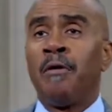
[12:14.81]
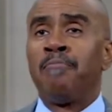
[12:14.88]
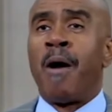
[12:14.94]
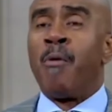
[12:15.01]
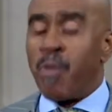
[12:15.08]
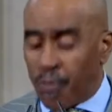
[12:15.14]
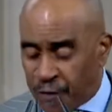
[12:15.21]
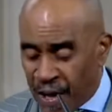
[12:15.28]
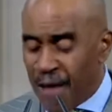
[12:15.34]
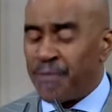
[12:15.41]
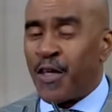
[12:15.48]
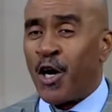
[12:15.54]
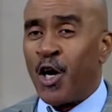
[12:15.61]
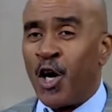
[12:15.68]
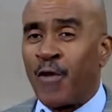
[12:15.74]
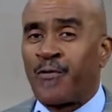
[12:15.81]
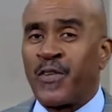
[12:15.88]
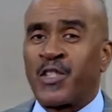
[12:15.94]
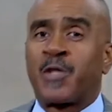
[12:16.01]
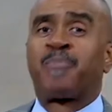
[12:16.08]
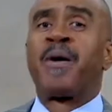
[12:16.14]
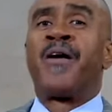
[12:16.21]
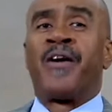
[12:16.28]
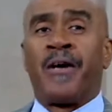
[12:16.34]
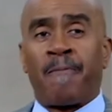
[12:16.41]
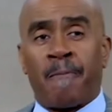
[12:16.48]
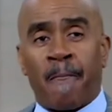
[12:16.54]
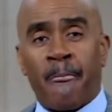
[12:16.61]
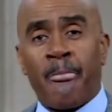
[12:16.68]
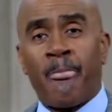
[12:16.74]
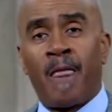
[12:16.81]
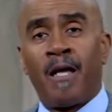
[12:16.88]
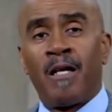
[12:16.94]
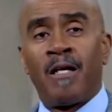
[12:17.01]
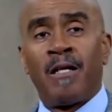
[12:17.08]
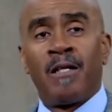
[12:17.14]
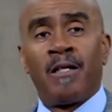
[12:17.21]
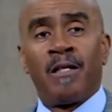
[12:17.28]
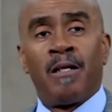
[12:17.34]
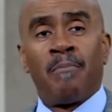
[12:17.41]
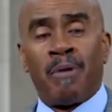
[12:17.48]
but within the earth is spirit. That's right.